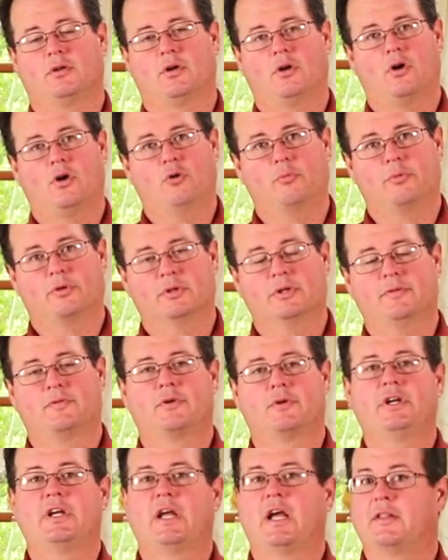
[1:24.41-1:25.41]
home
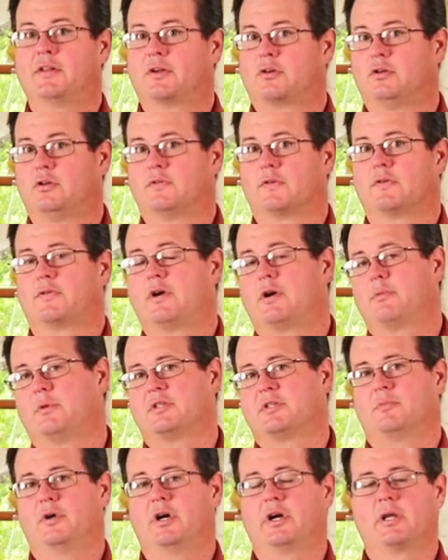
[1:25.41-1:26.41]
delivery and the Culver
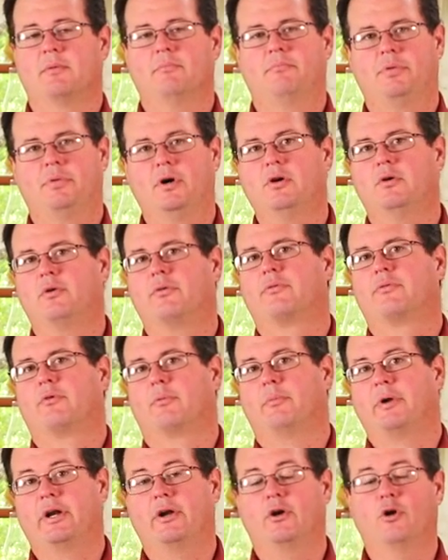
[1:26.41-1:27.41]
Farmers Market both
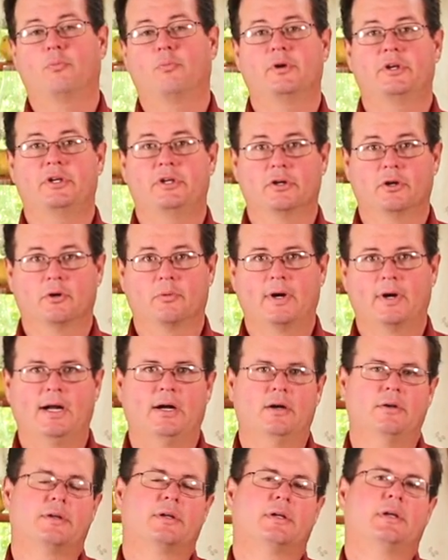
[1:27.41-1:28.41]
remain open
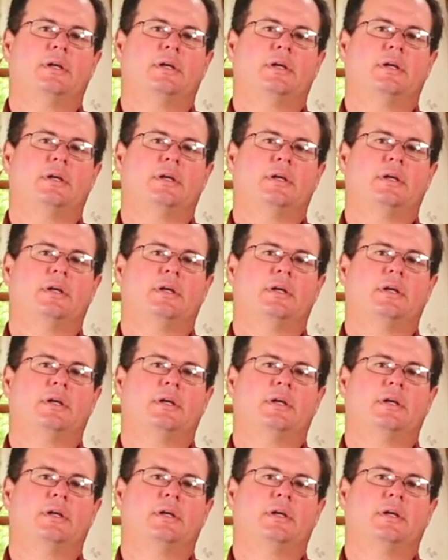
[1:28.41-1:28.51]
year-round.